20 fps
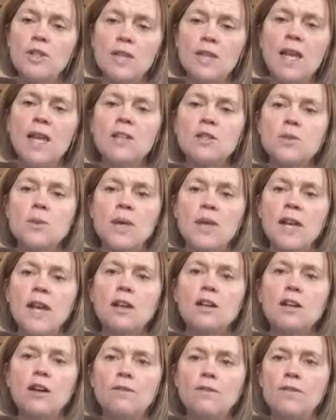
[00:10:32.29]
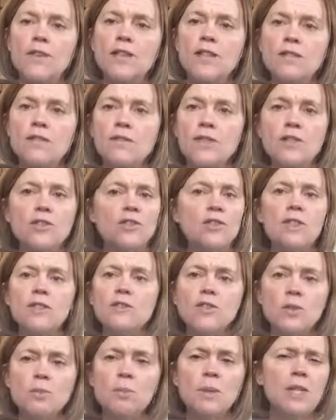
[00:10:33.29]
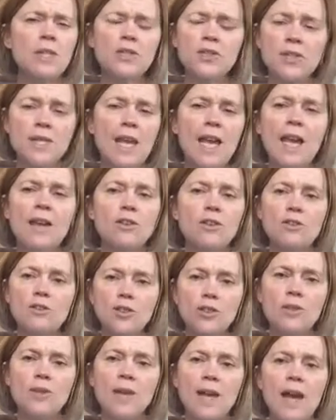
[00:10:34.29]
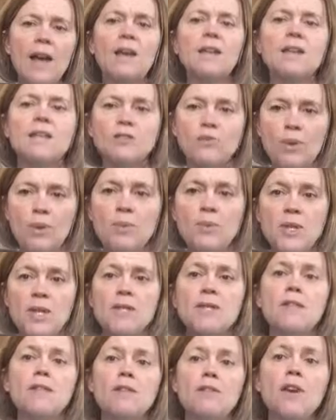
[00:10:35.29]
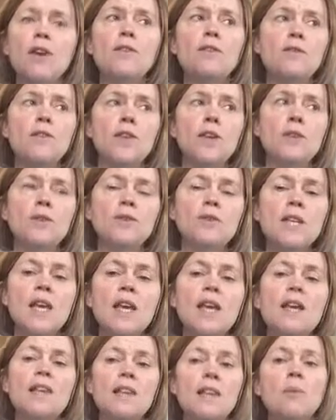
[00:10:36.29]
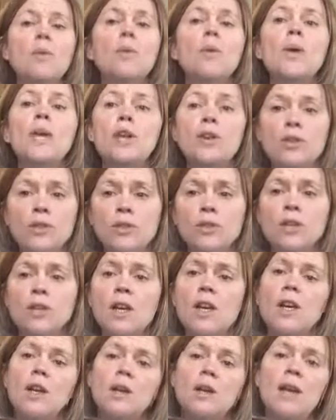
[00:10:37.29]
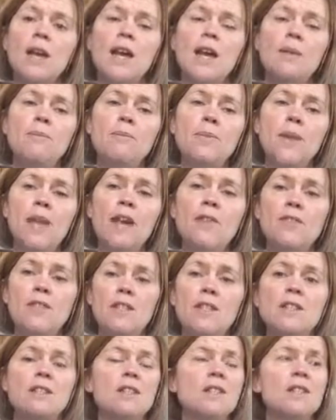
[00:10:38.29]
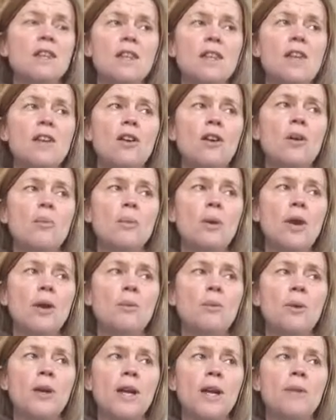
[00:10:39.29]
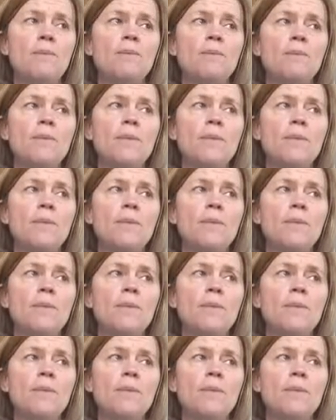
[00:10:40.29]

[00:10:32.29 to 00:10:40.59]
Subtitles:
And that's where that conflict of interest, if somebody just cannot do that and is representing their own views, then we could evidence that they're not appropriate.